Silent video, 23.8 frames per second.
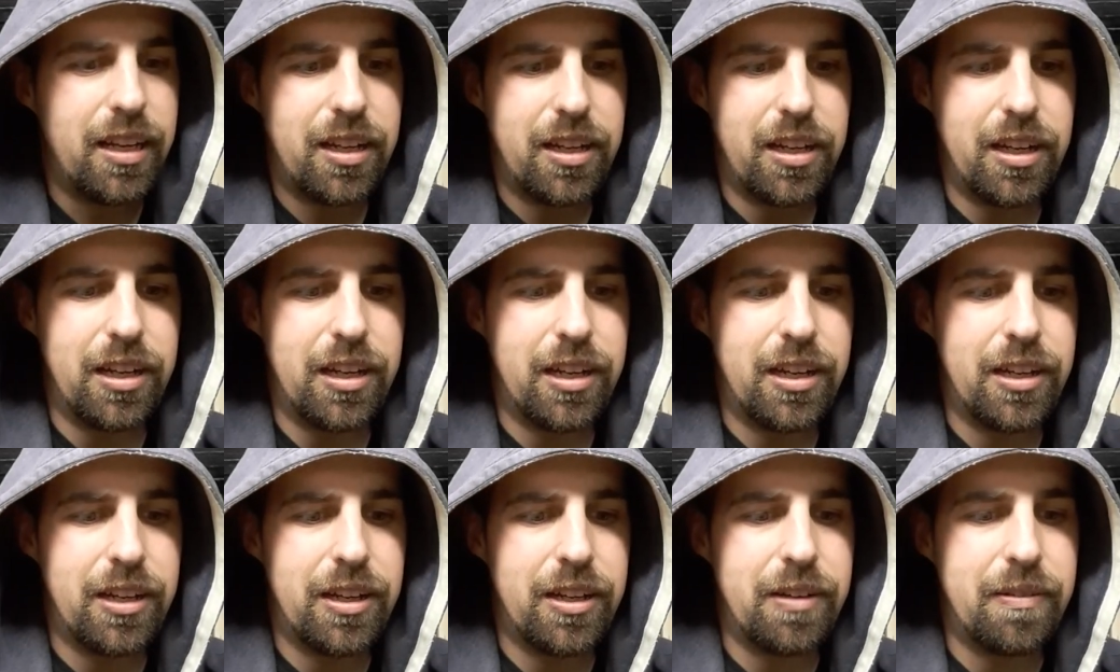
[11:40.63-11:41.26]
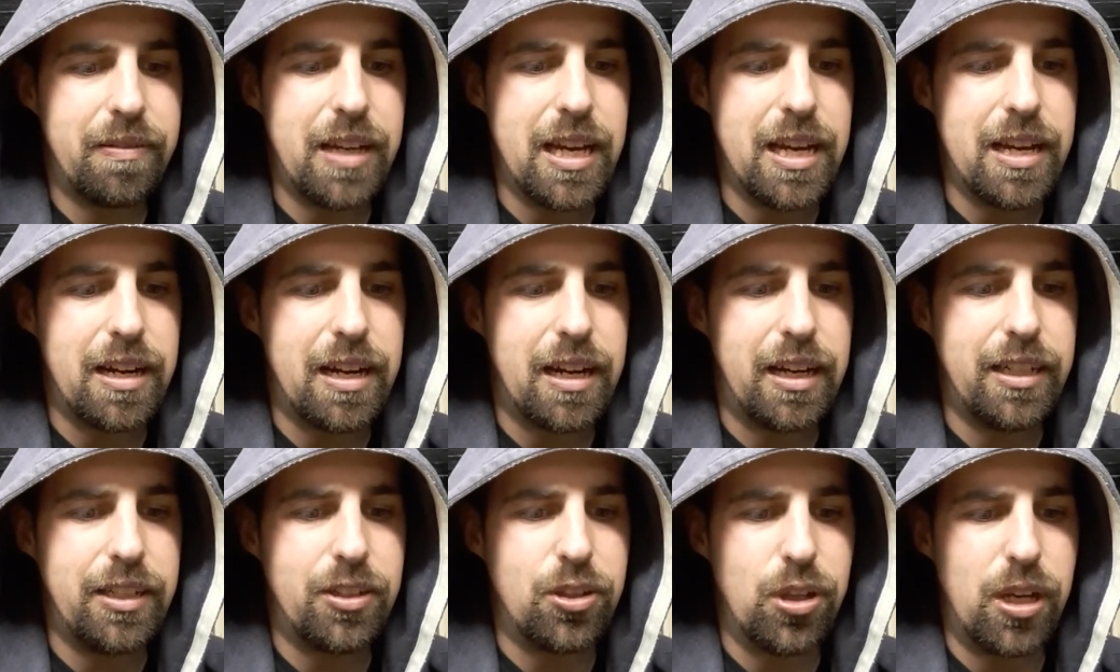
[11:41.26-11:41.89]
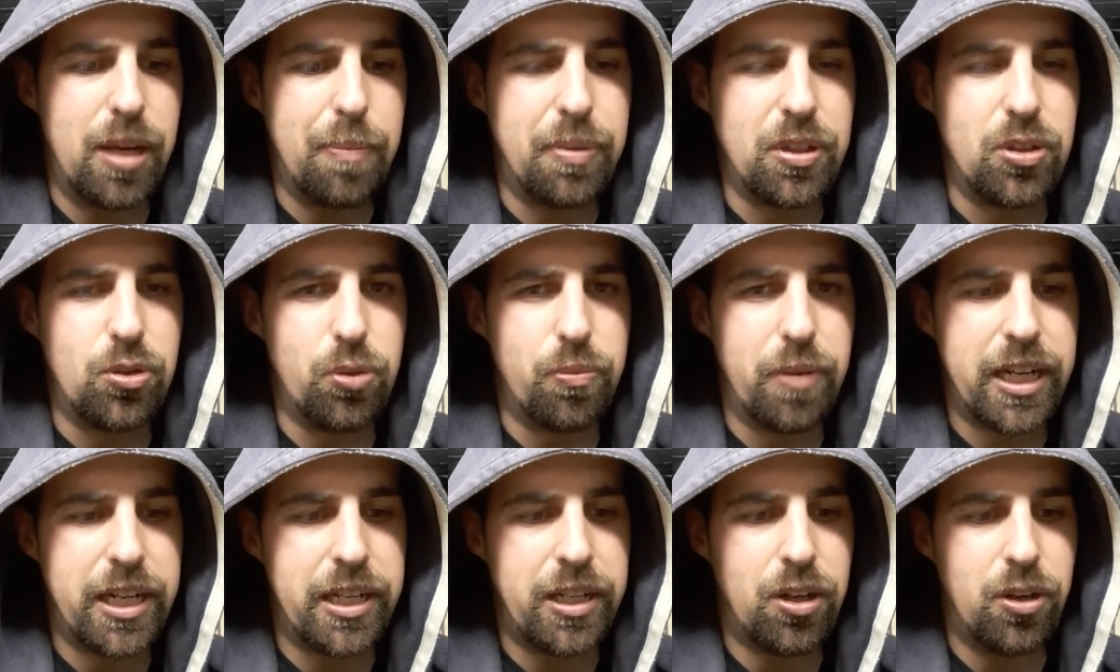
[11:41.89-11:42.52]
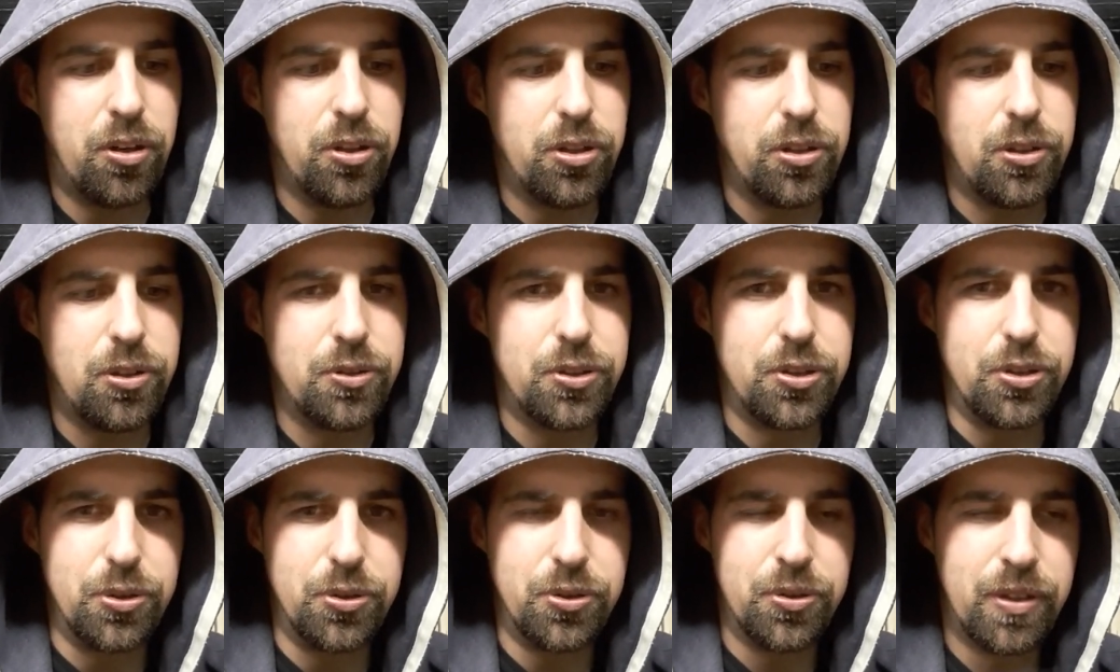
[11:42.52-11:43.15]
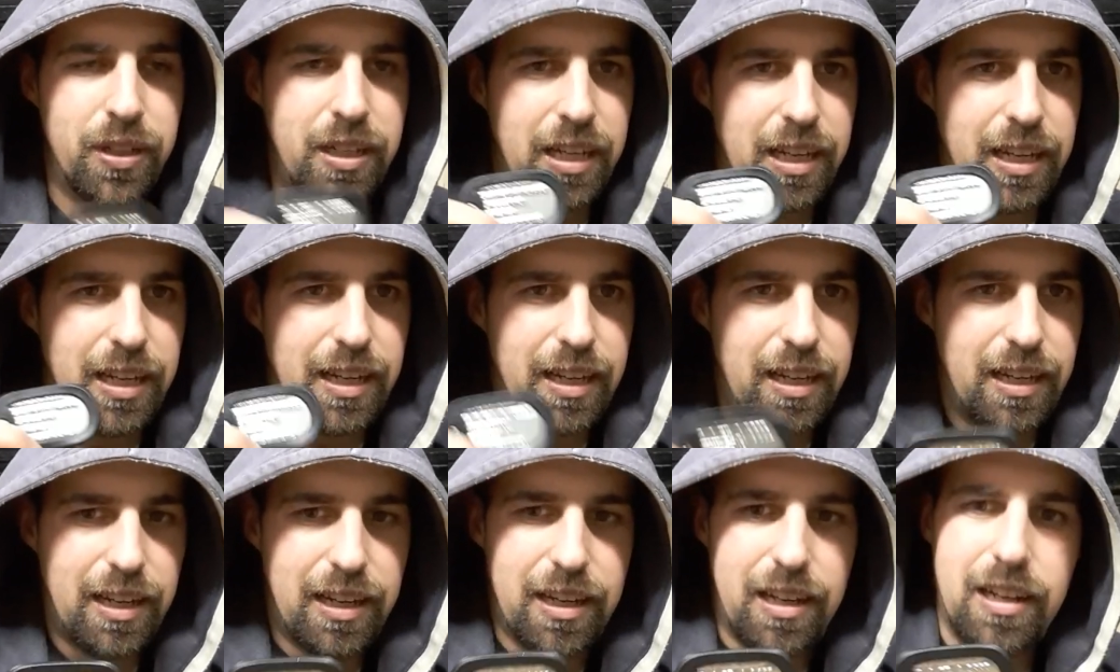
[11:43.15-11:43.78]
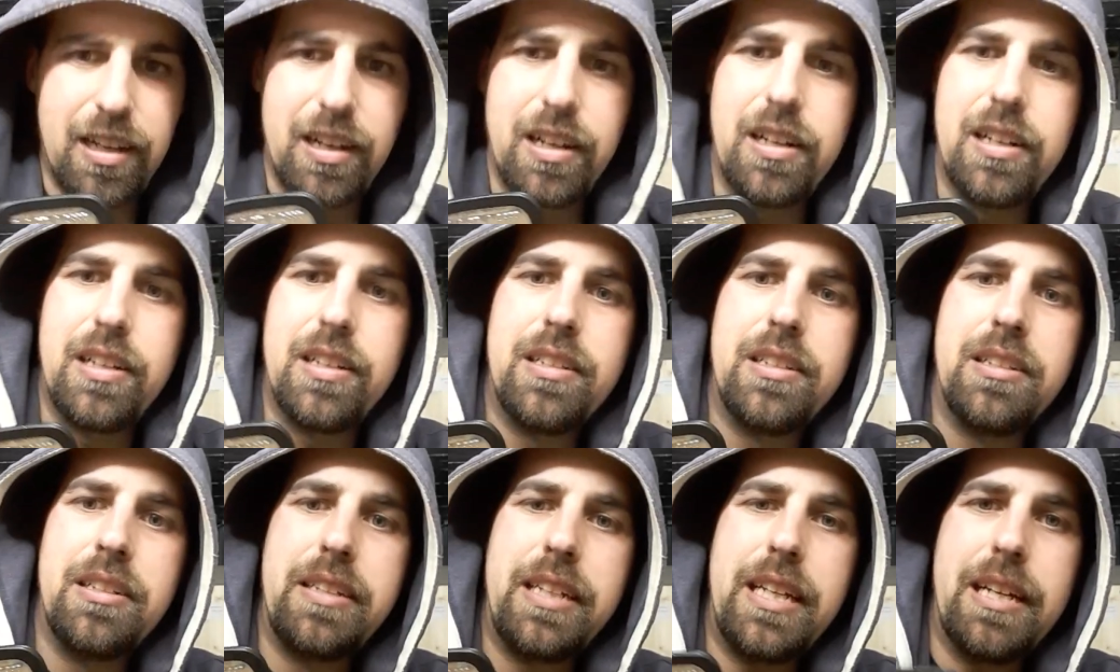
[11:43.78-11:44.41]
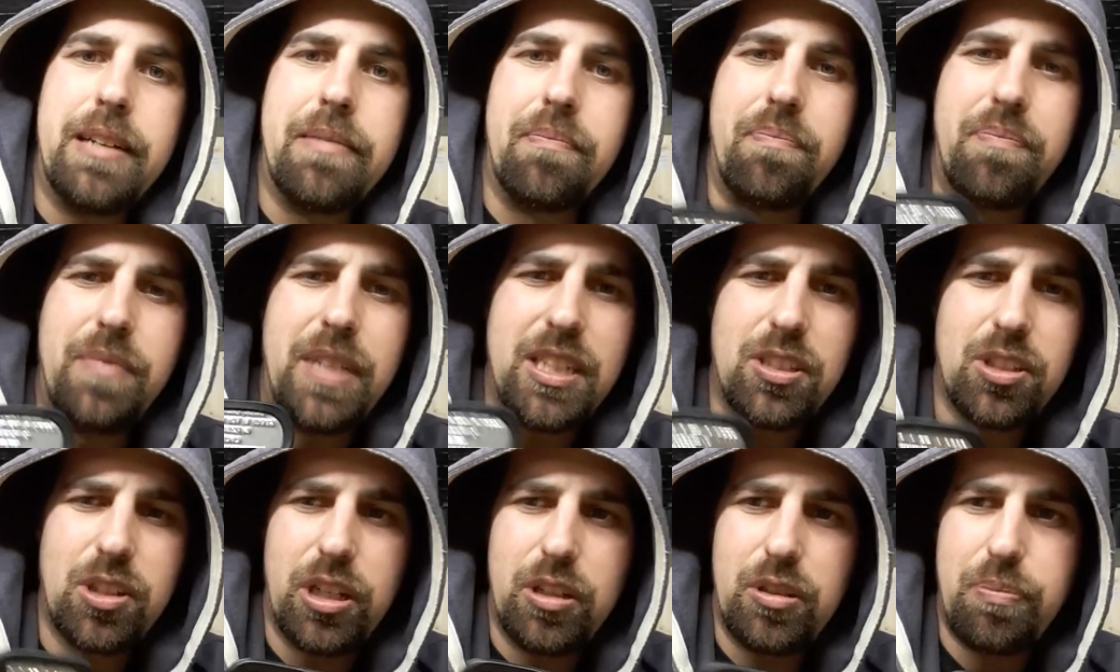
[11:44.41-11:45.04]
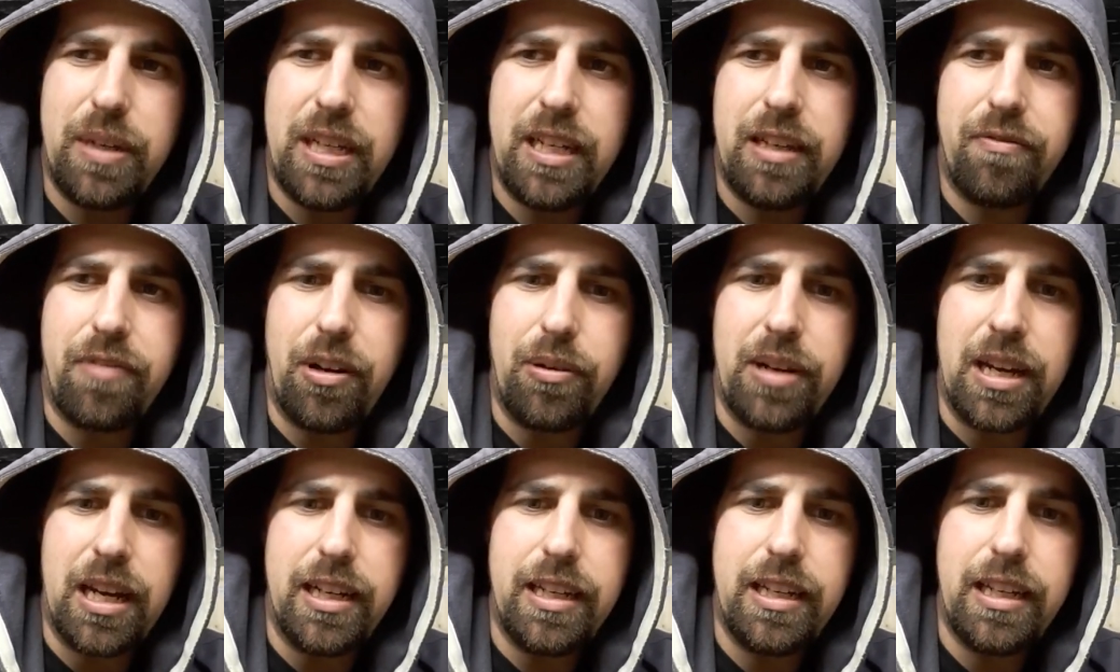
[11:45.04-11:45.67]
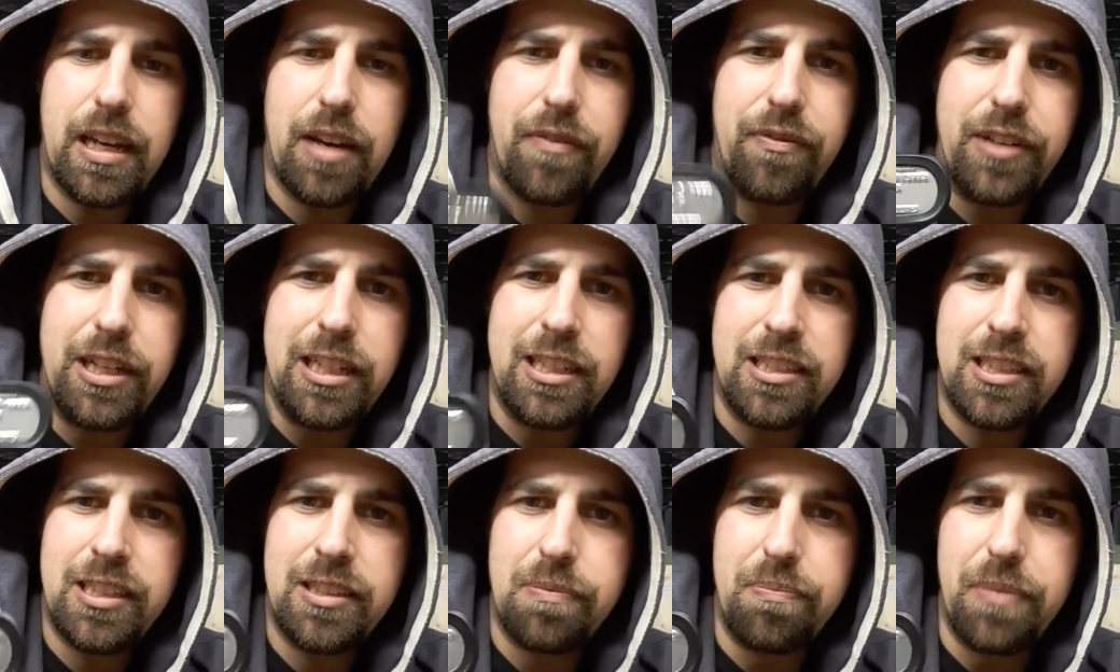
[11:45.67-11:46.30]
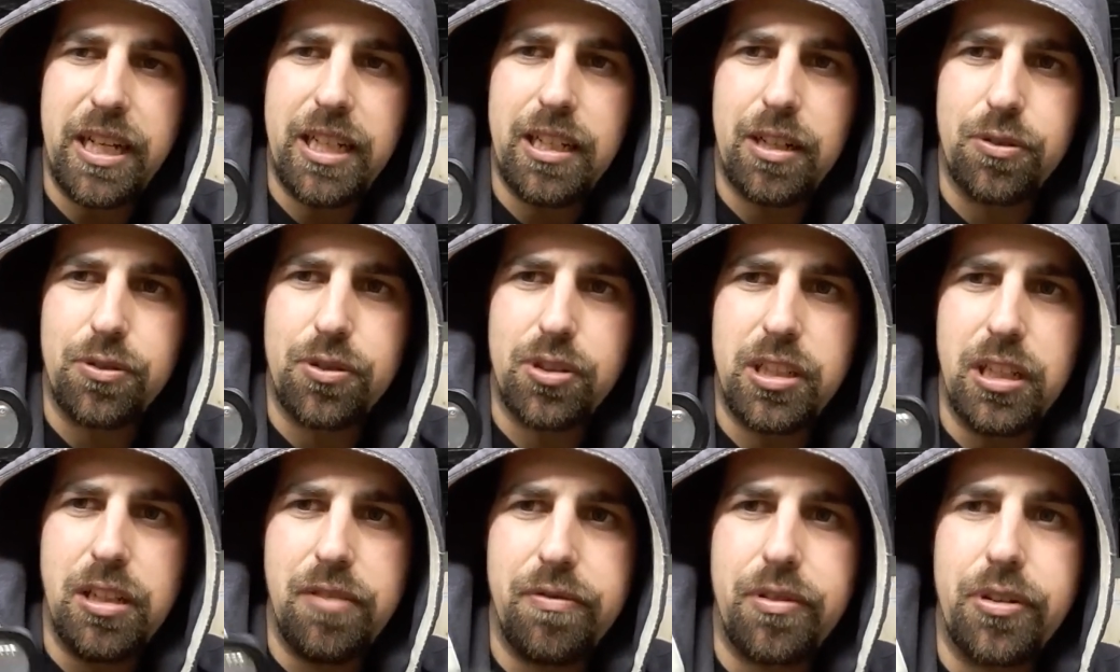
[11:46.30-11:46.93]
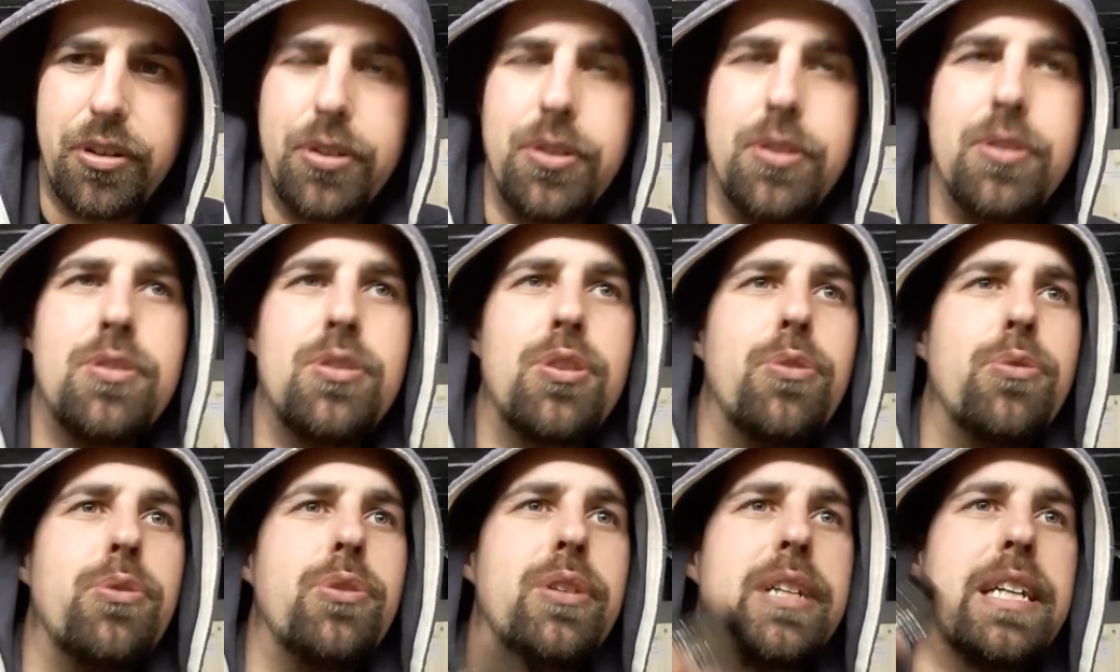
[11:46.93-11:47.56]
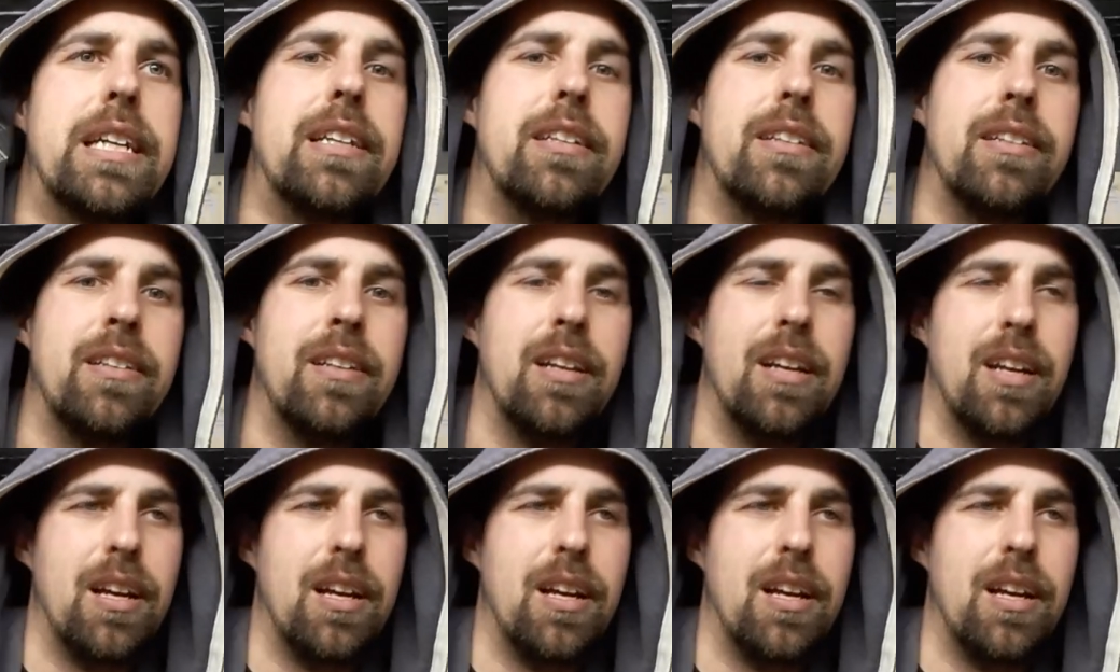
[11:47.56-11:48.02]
It happened to my uncle. So this could be very handy if this made out of silver, so you can